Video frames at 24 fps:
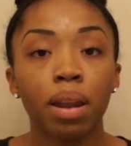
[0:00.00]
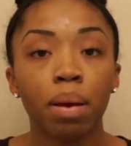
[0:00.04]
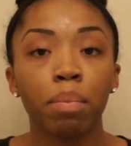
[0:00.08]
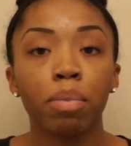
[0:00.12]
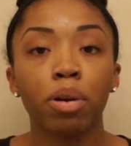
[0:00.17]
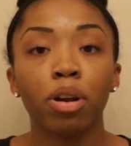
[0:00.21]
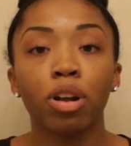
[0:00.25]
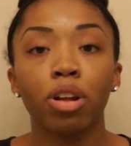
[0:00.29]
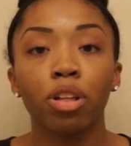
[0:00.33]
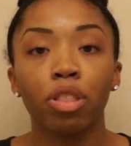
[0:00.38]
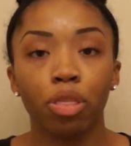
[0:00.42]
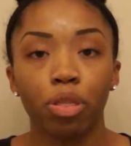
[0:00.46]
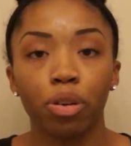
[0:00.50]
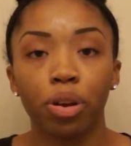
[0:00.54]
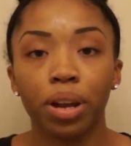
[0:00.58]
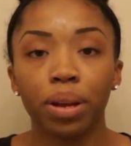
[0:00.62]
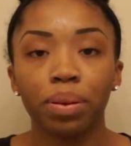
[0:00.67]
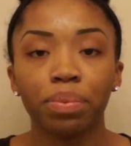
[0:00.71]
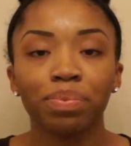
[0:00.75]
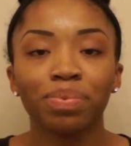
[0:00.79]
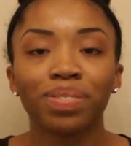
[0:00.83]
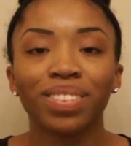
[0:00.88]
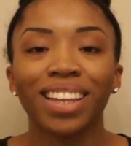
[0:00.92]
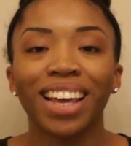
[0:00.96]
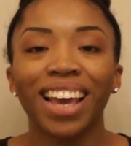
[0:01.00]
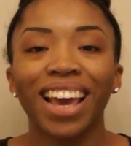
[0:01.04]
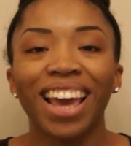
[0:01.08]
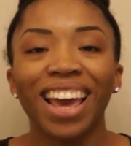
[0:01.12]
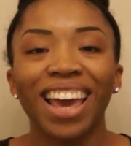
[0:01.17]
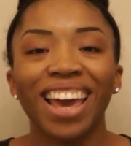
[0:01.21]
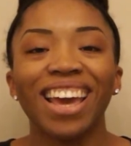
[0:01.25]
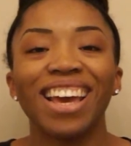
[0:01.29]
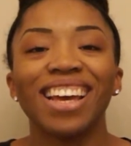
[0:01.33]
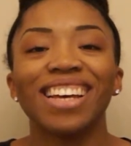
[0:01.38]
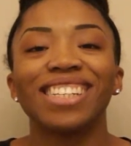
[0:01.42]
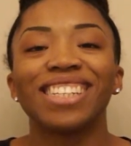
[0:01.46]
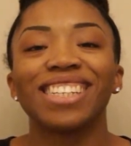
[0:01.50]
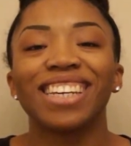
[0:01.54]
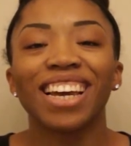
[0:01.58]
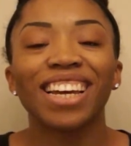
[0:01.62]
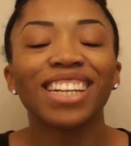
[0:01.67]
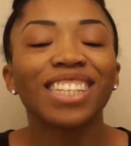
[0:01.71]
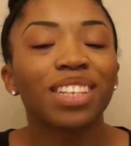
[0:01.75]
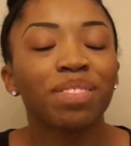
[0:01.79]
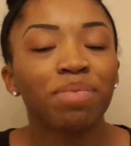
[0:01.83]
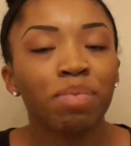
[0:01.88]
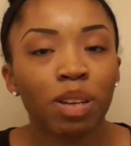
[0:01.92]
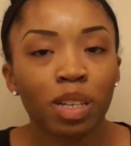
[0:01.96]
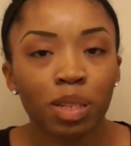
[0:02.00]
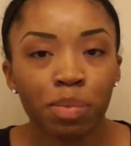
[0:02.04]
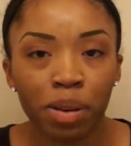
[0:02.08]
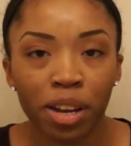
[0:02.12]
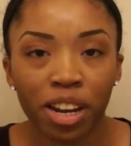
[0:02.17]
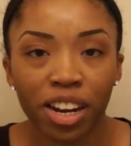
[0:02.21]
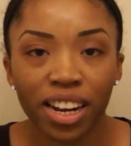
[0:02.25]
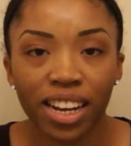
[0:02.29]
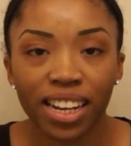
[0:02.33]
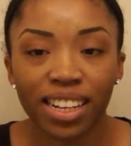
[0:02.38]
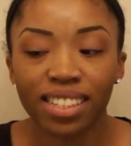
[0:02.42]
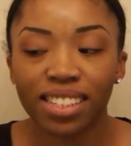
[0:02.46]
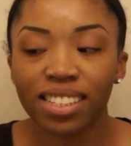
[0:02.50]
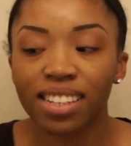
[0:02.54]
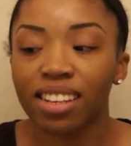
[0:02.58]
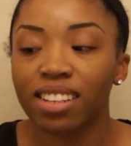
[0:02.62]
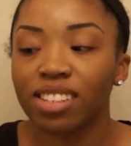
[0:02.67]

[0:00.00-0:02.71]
number 3 is get some experience.